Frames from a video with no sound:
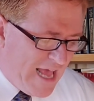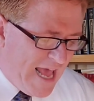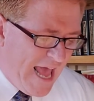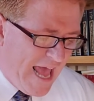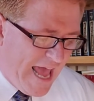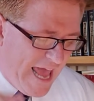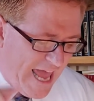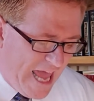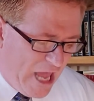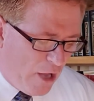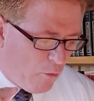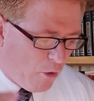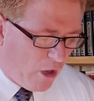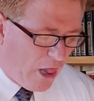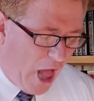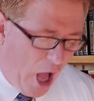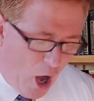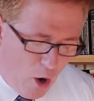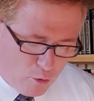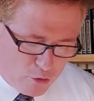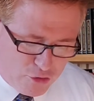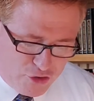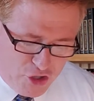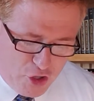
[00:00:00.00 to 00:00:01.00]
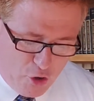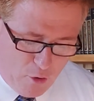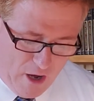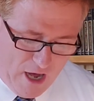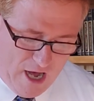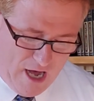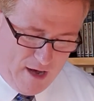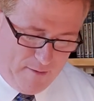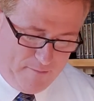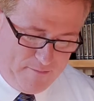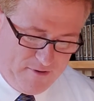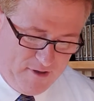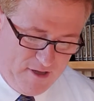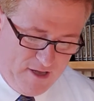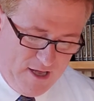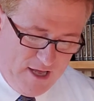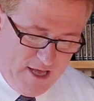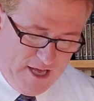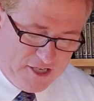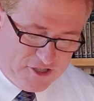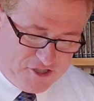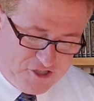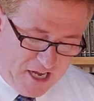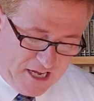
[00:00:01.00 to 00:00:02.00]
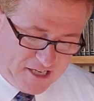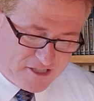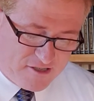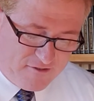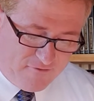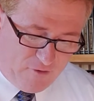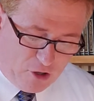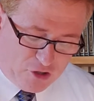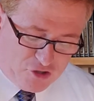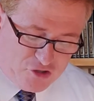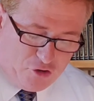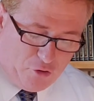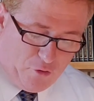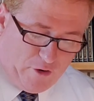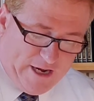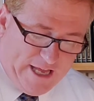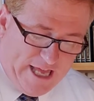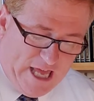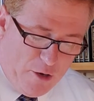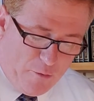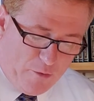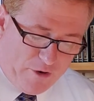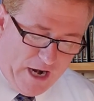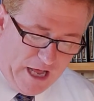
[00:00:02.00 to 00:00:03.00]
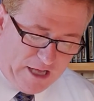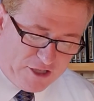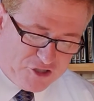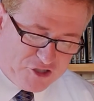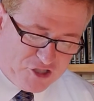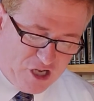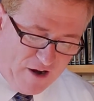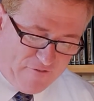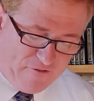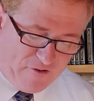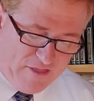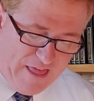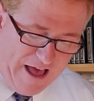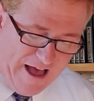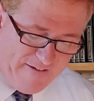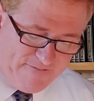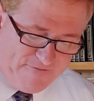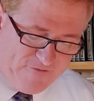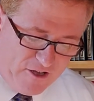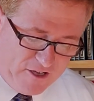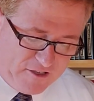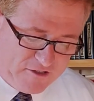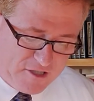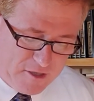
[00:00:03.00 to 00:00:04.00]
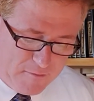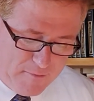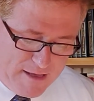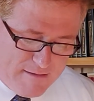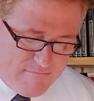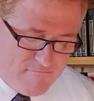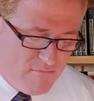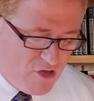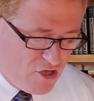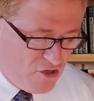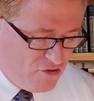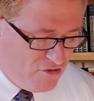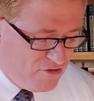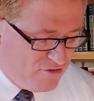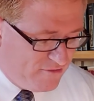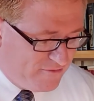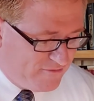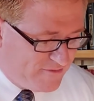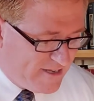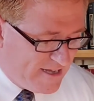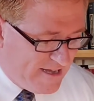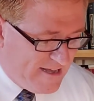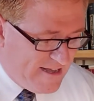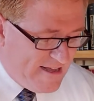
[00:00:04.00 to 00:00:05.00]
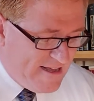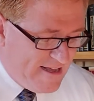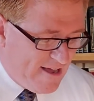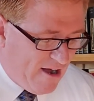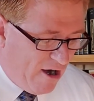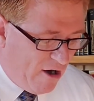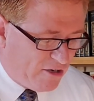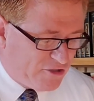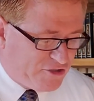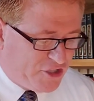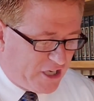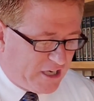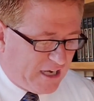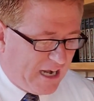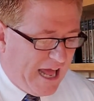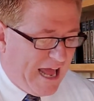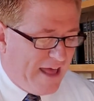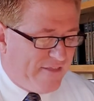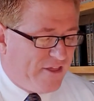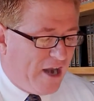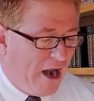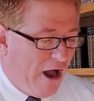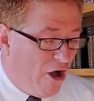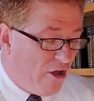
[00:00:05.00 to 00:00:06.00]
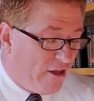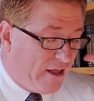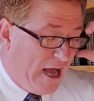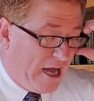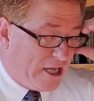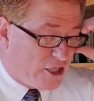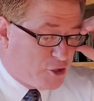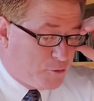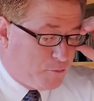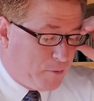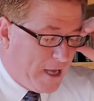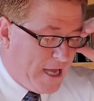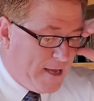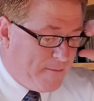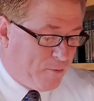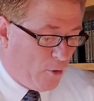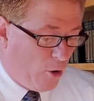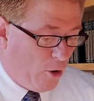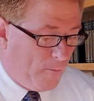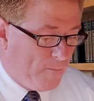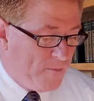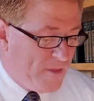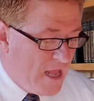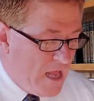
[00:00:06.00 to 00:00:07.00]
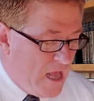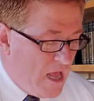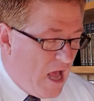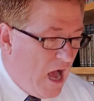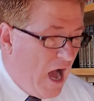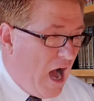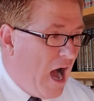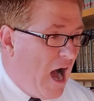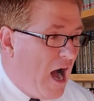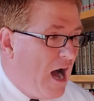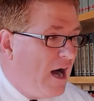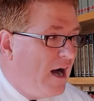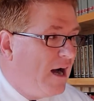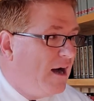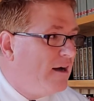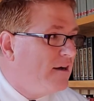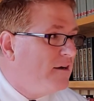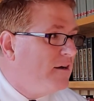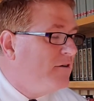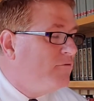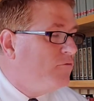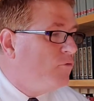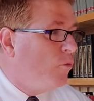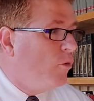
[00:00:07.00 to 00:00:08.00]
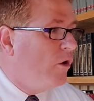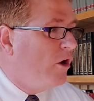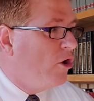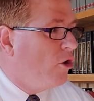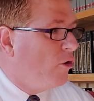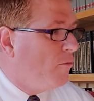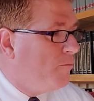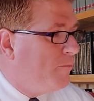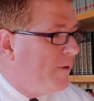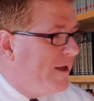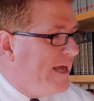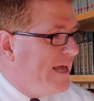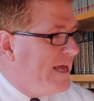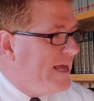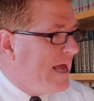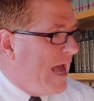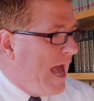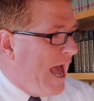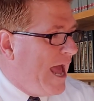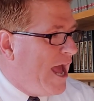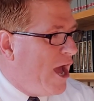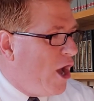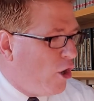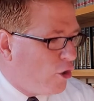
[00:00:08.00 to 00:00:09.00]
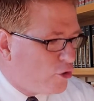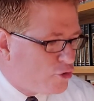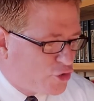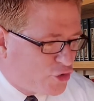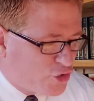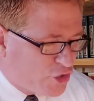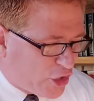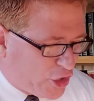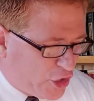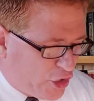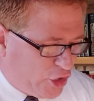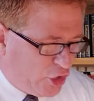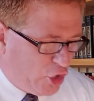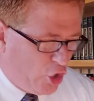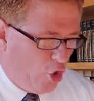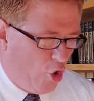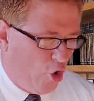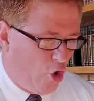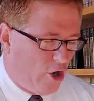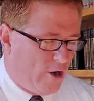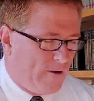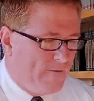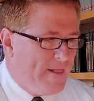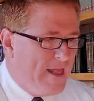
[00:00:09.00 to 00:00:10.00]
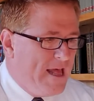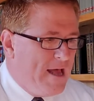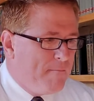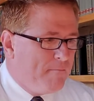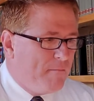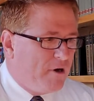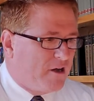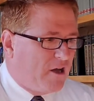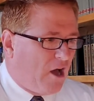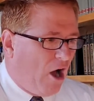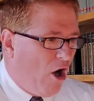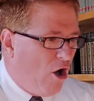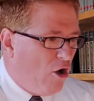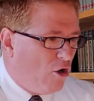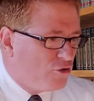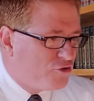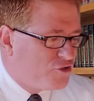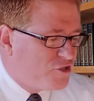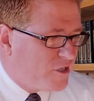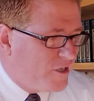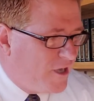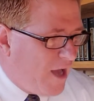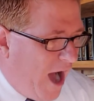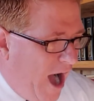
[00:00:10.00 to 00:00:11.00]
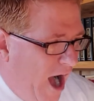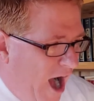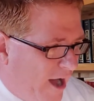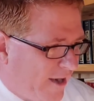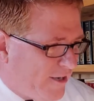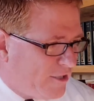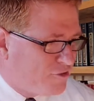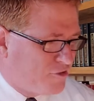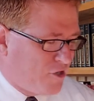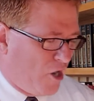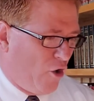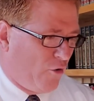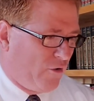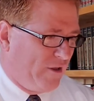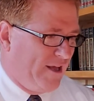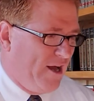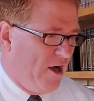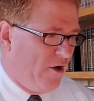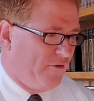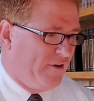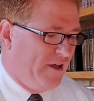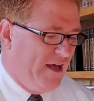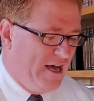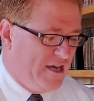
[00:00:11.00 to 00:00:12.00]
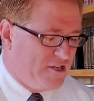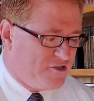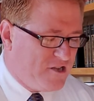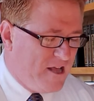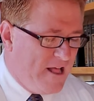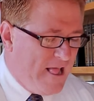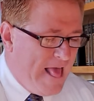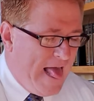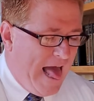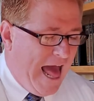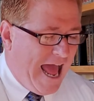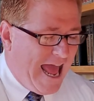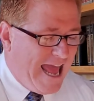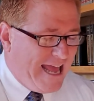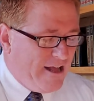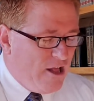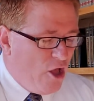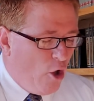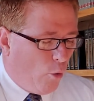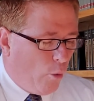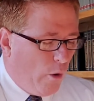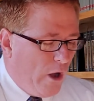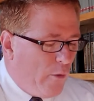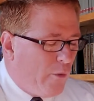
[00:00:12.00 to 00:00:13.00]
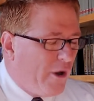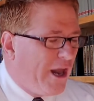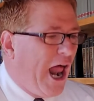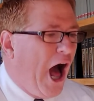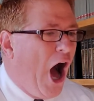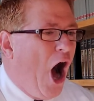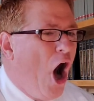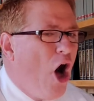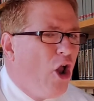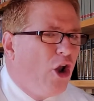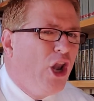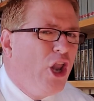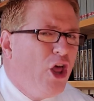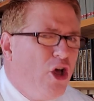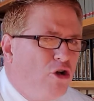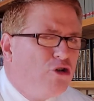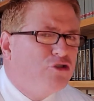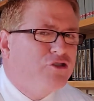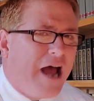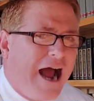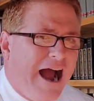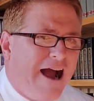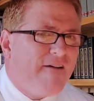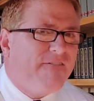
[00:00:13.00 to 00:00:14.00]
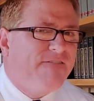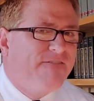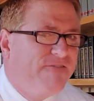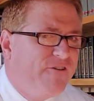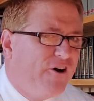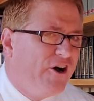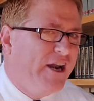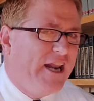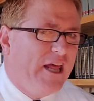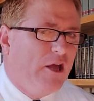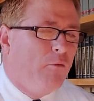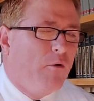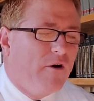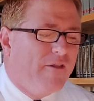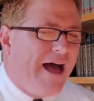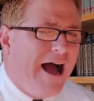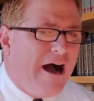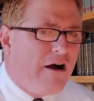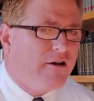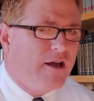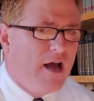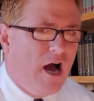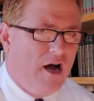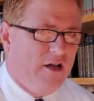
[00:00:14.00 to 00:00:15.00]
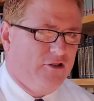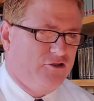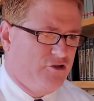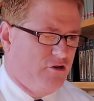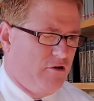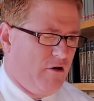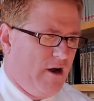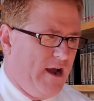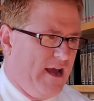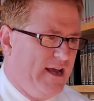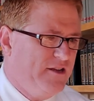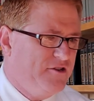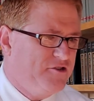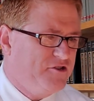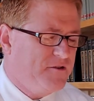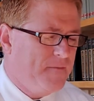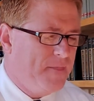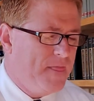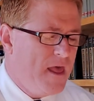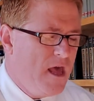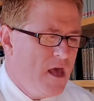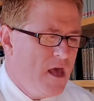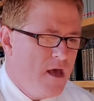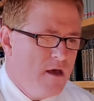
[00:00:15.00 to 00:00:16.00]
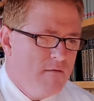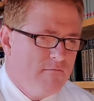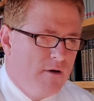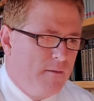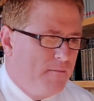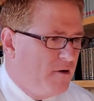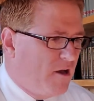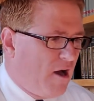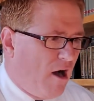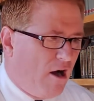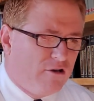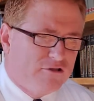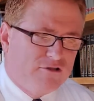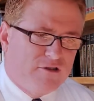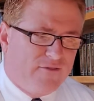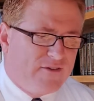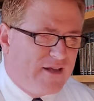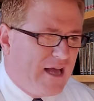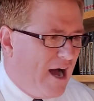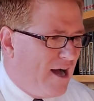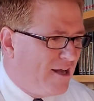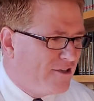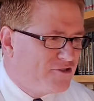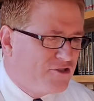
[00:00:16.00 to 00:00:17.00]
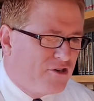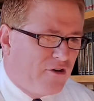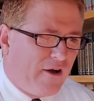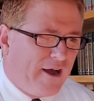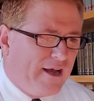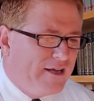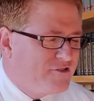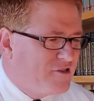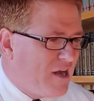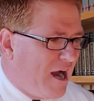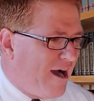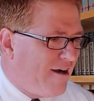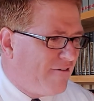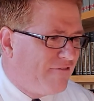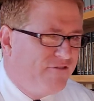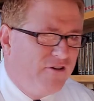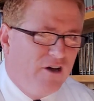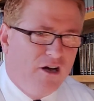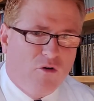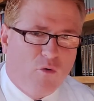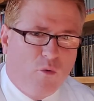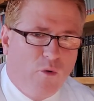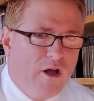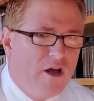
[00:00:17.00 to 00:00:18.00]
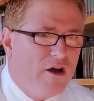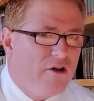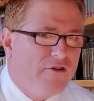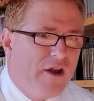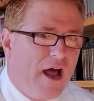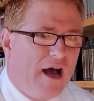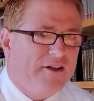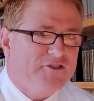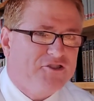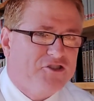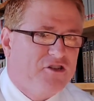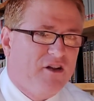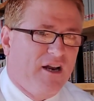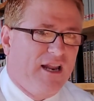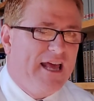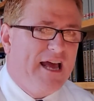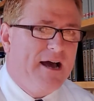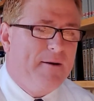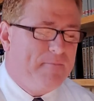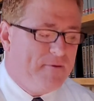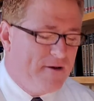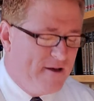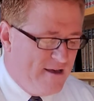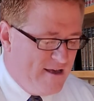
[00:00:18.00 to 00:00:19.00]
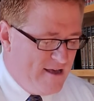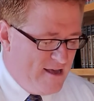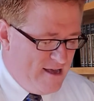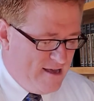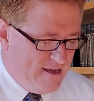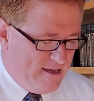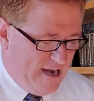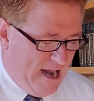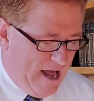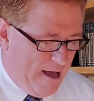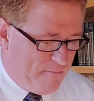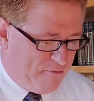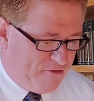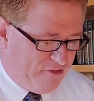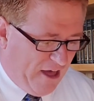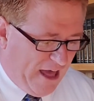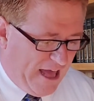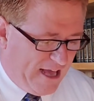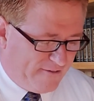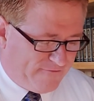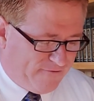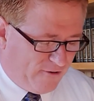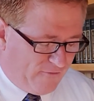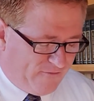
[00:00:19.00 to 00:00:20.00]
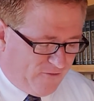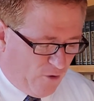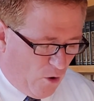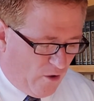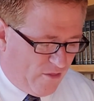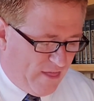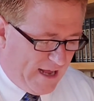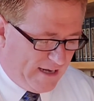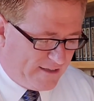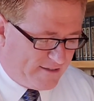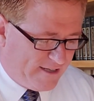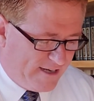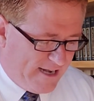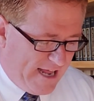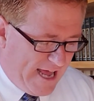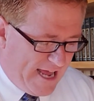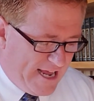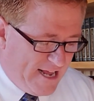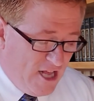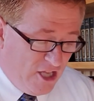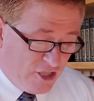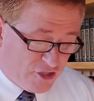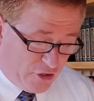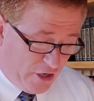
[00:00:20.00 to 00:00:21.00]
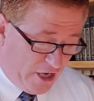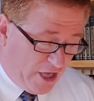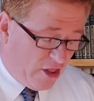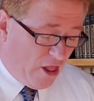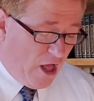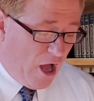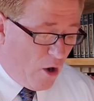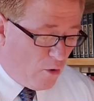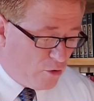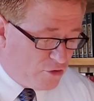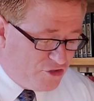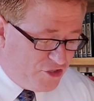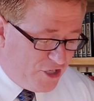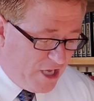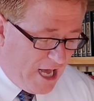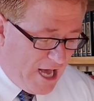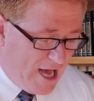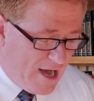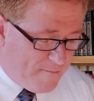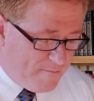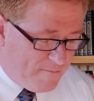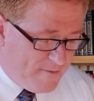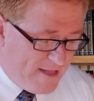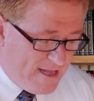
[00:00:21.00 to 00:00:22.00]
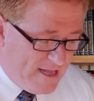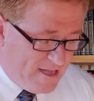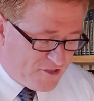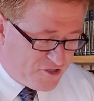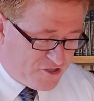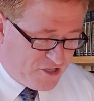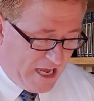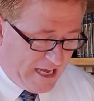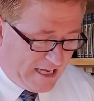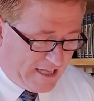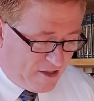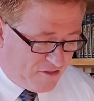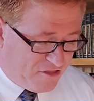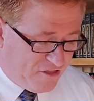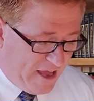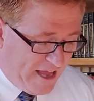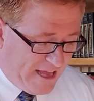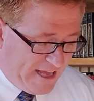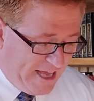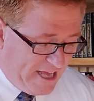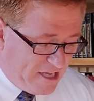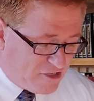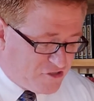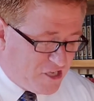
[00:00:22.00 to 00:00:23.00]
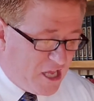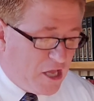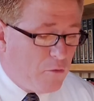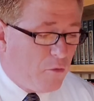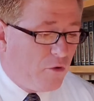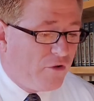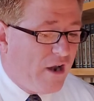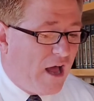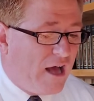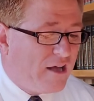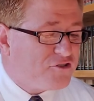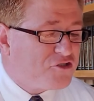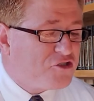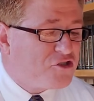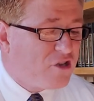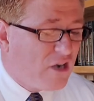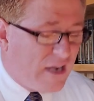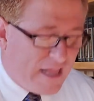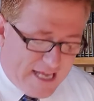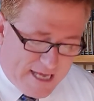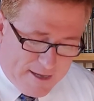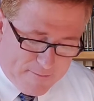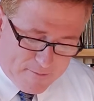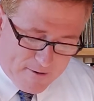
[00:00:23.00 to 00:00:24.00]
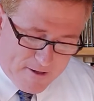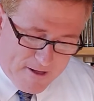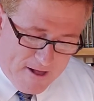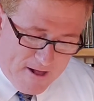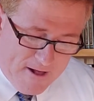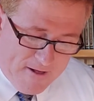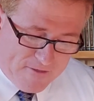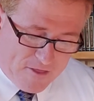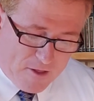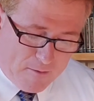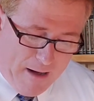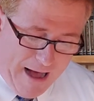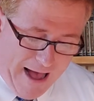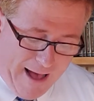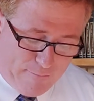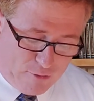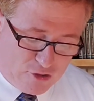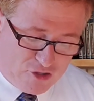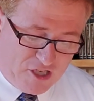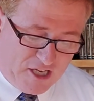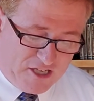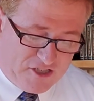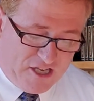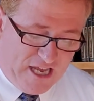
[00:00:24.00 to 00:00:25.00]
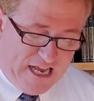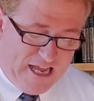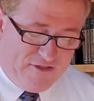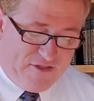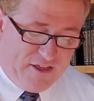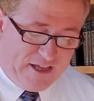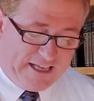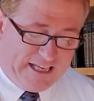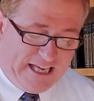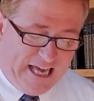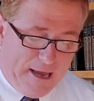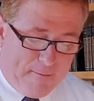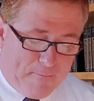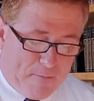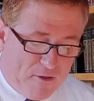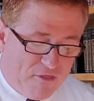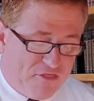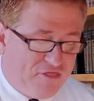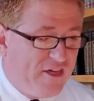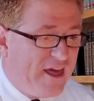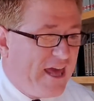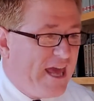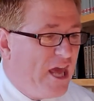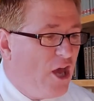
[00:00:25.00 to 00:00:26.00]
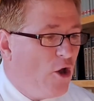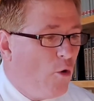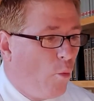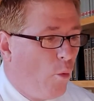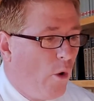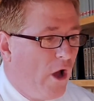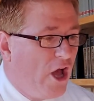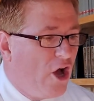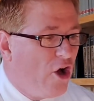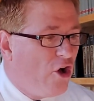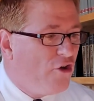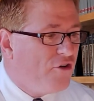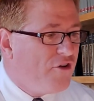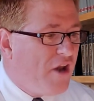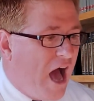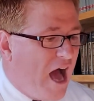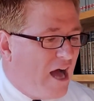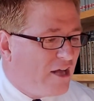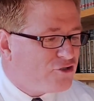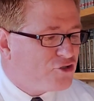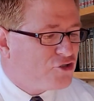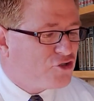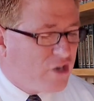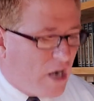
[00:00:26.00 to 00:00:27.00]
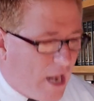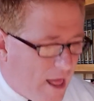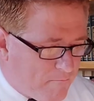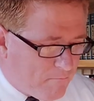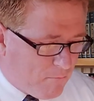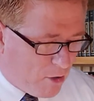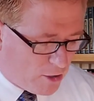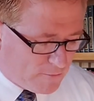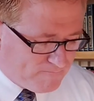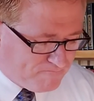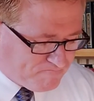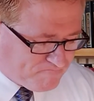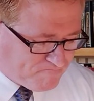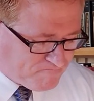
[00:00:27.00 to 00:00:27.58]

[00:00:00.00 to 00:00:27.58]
He will hold you up. It says in verse 3, He will not suffer thy foot to be moved. Aren't you glad that all God's people uh, will be held secure because God is holding on to us? Hey, we would all lose our footing without God's grace. But because of God's grace, our foot will not slip. And I'm thankful for that today. So he'll hold you up. Second thing is, he will not sleep. The Bible says, He that keepeth thee will not slumber.